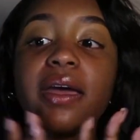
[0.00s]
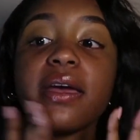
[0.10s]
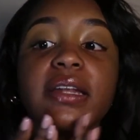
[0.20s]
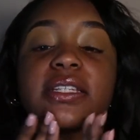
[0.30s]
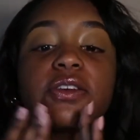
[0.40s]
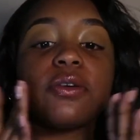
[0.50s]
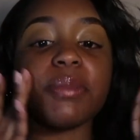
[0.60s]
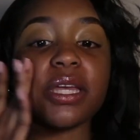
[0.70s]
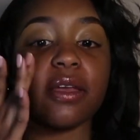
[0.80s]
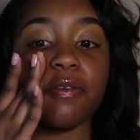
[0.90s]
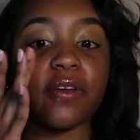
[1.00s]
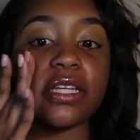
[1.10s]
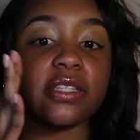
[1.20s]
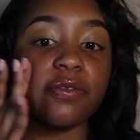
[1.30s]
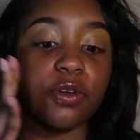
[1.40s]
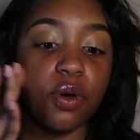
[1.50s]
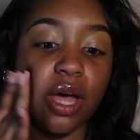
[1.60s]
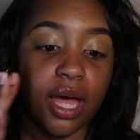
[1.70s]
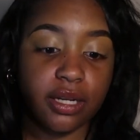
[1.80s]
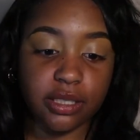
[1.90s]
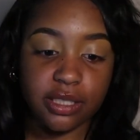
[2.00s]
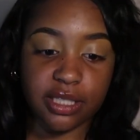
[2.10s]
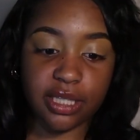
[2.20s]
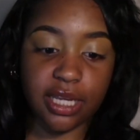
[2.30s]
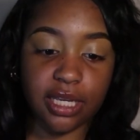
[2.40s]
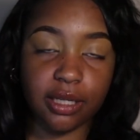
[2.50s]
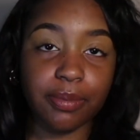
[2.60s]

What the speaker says: and it's gonna make your face feel kind of sticky,